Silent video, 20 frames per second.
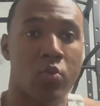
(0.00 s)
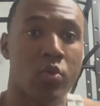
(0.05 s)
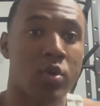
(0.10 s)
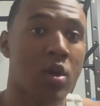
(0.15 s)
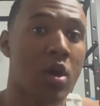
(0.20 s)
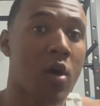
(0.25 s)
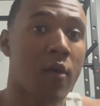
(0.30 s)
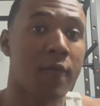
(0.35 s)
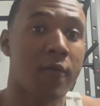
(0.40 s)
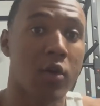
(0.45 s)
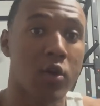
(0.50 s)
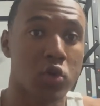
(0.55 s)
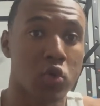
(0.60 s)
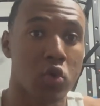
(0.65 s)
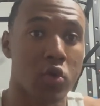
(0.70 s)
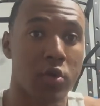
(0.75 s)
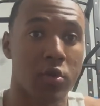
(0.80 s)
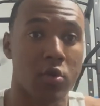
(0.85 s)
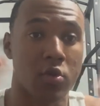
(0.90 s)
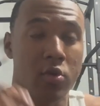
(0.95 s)
we all fall
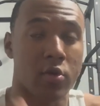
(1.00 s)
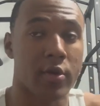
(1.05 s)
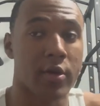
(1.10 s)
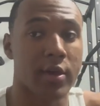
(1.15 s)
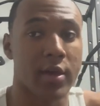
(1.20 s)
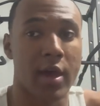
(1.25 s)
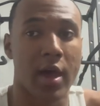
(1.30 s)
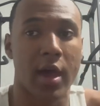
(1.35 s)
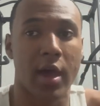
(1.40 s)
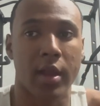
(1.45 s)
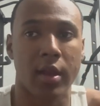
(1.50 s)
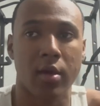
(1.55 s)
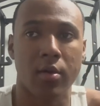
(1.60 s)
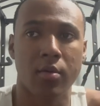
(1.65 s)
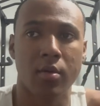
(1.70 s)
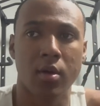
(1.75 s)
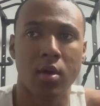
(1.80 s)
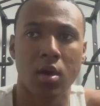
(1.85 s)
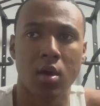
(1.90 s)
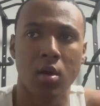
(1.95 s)
short of the glory of God.
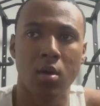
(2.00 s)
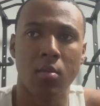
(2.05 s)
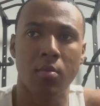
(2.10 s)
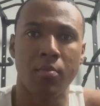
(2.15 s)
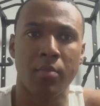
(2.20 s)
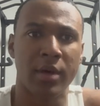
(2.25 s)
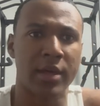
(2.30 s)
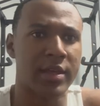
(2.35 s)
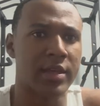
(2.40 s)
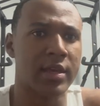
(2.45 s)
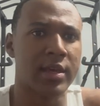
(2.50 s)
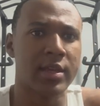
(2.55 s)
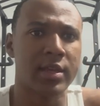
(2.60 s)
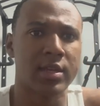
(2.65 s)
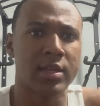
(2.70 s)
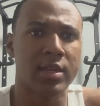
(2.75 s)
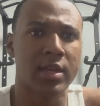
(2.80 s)
But at the end of the